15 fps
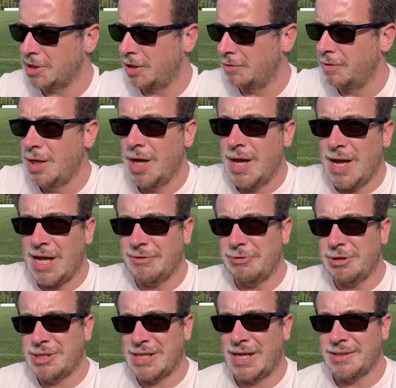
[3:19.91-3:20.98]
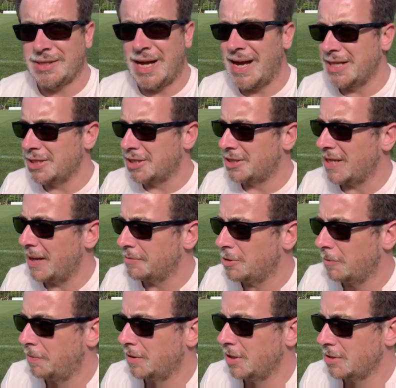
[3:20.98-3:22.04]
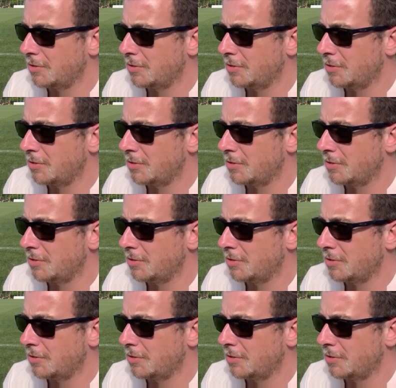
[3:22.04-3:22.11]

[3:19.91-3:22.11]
So Henry Sandat has stepped up and